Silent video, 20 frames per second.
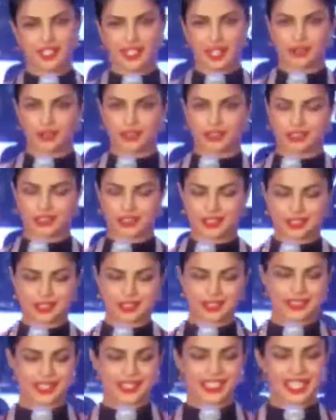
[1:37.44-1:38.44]
cover girl,
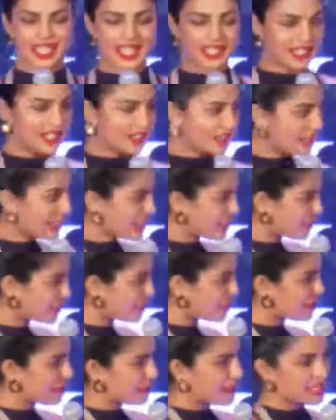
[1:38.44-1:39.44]
and our
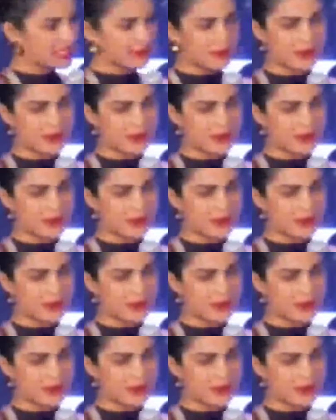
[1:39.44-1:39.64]
relationship has